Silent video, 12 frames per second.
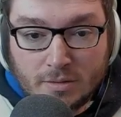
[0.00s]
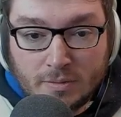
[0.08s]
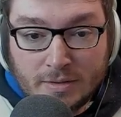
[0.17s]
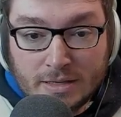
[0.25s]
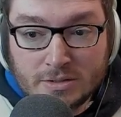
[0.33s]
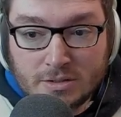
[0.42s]

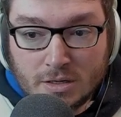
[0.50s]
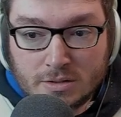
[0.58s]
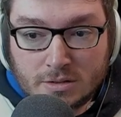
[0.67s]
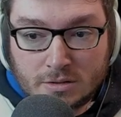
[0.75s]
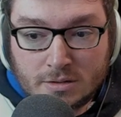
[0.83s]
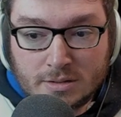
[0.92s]
This
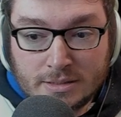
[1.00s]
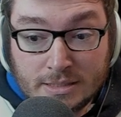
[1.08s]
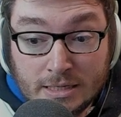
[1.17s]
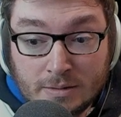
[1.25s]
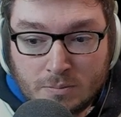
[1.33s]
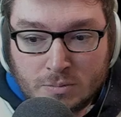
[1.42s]
doesn't
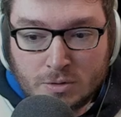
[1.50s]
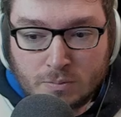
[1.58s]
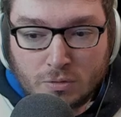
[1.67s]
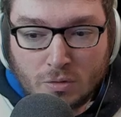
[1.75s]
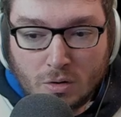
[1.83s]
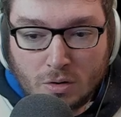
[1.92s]
seem to
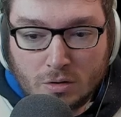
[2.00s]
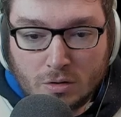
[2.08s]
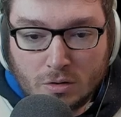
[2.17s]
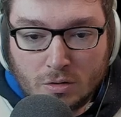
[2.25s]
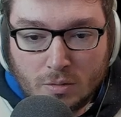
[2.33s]
proc